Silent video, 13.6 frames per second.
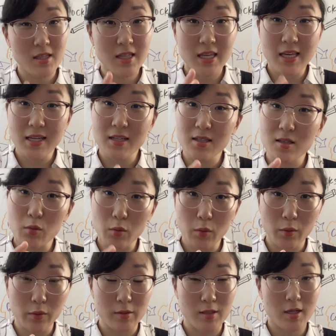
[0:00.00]
these
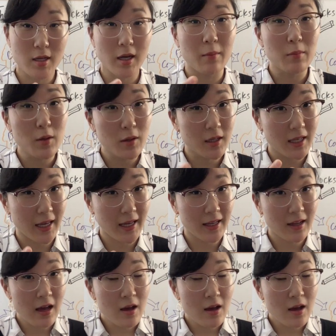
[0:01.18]
tools to communicate.